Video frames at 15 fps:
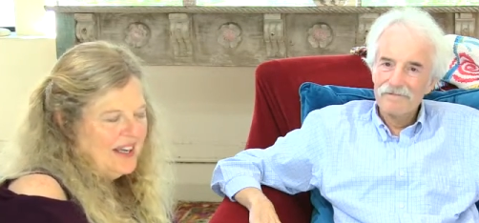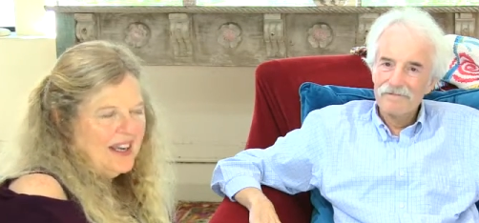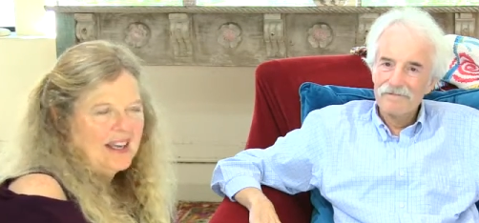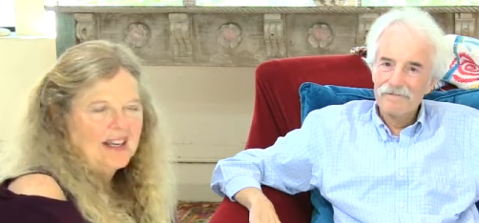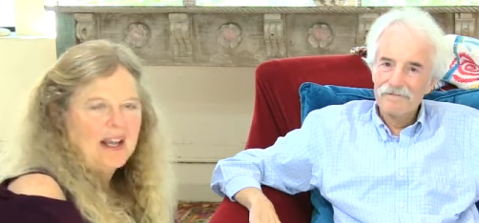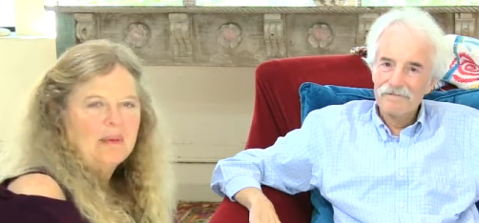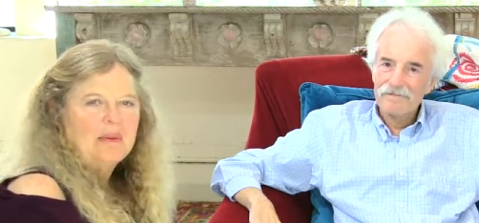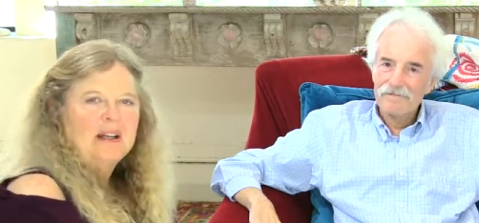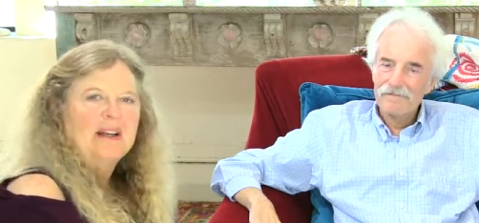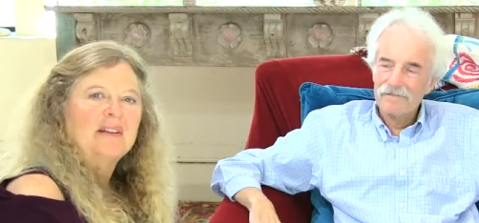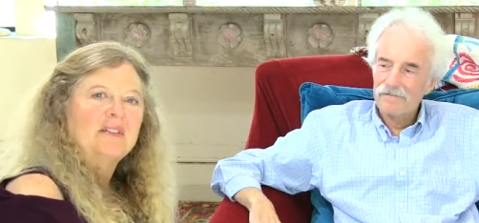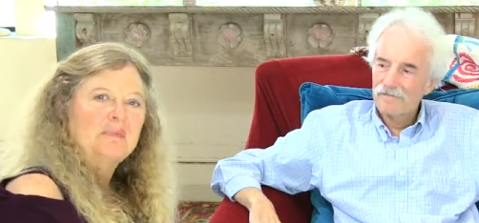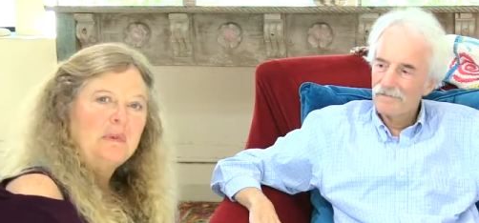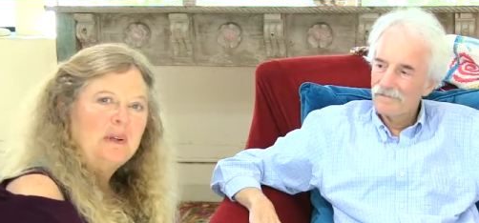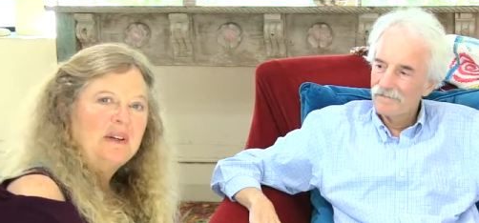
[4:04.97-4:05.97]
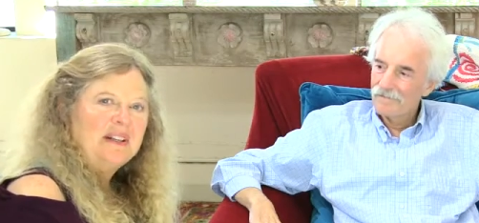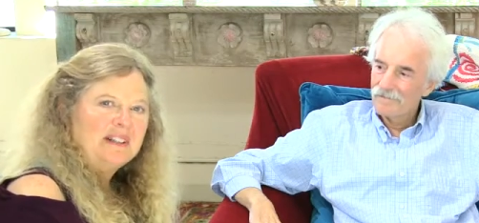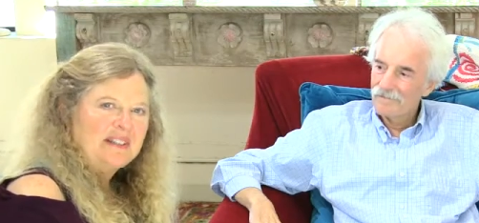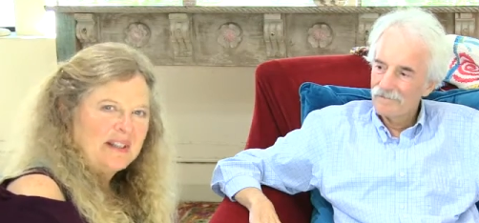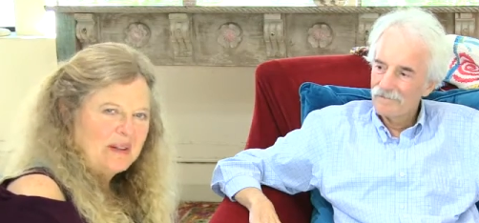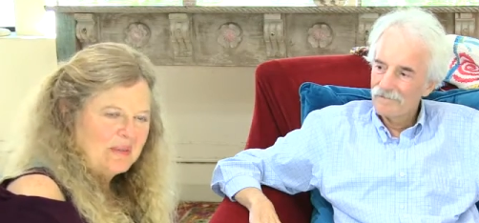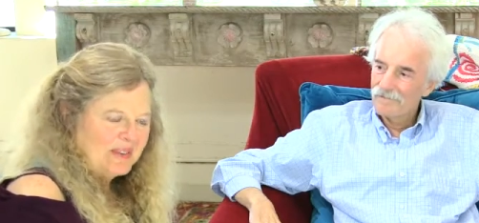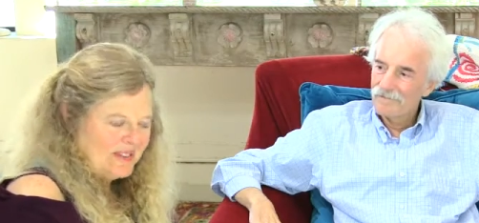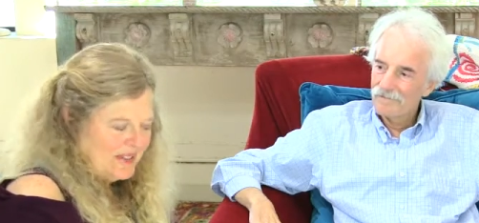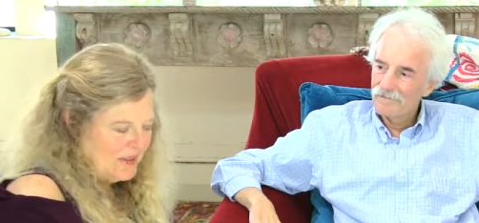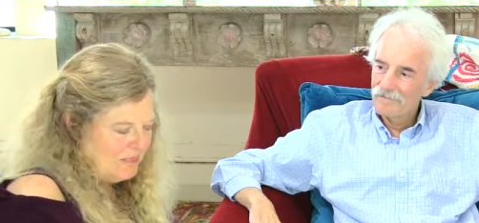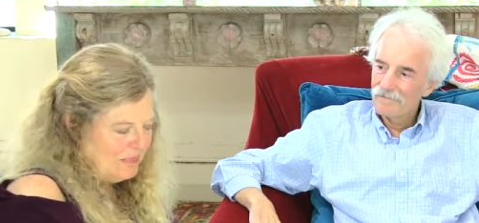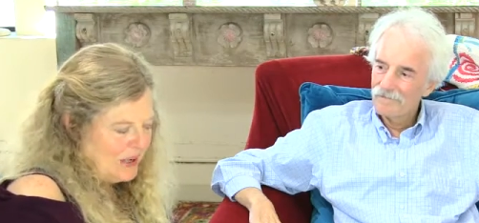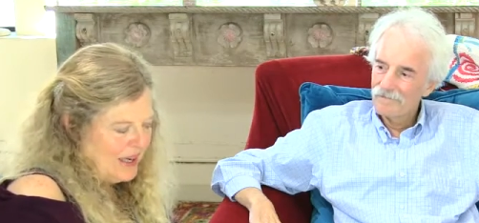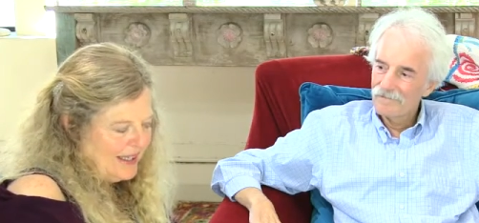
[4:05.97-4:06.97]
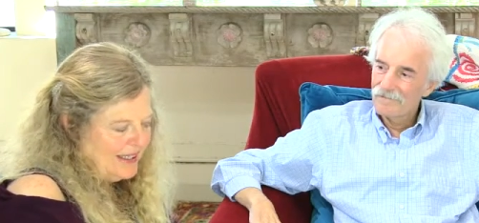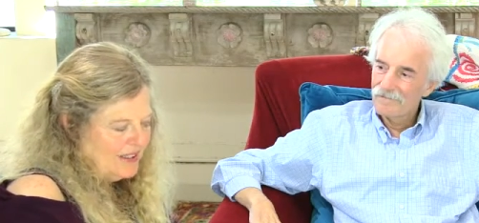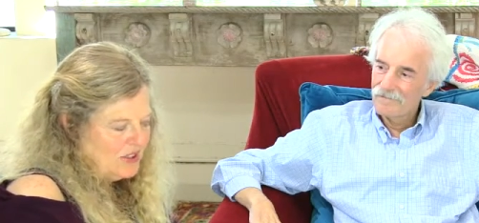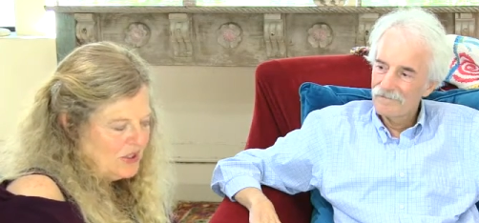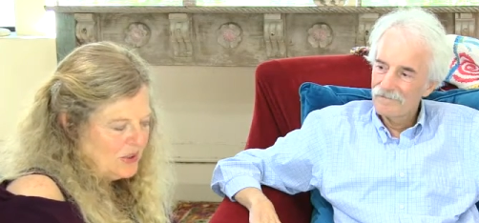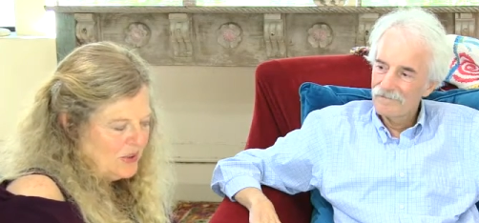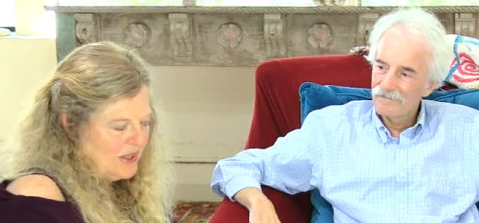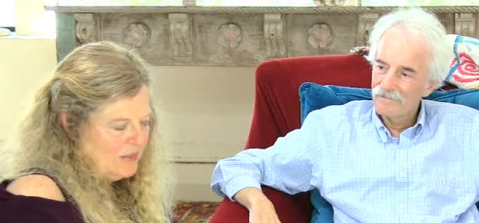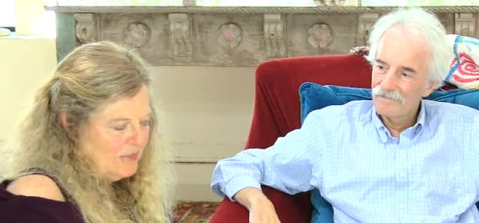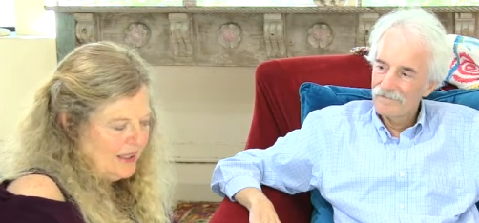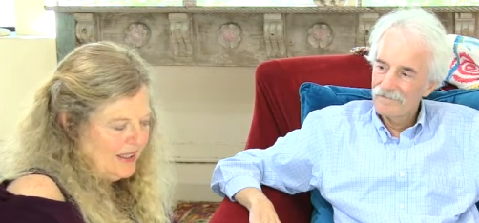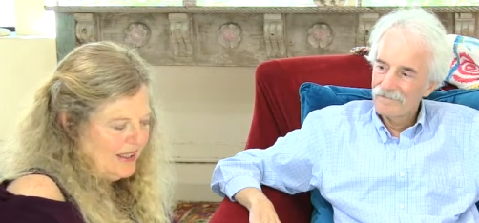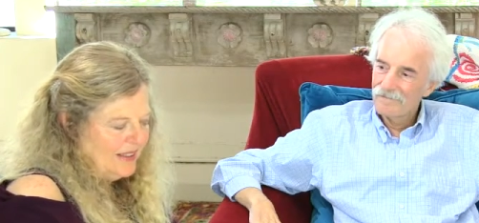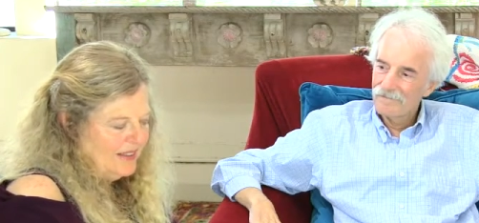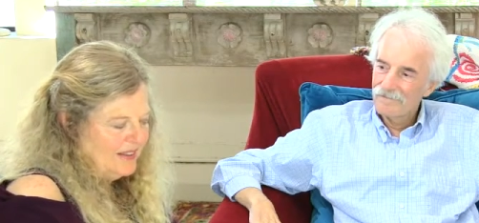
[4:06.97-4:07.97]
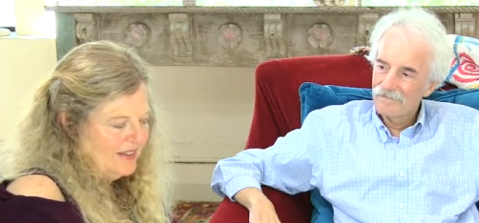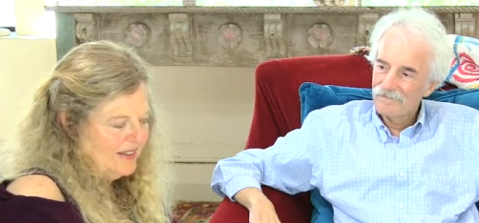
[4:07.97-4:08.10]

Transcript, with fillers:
Speaker 1: and I've experienced him as an embodied joy being.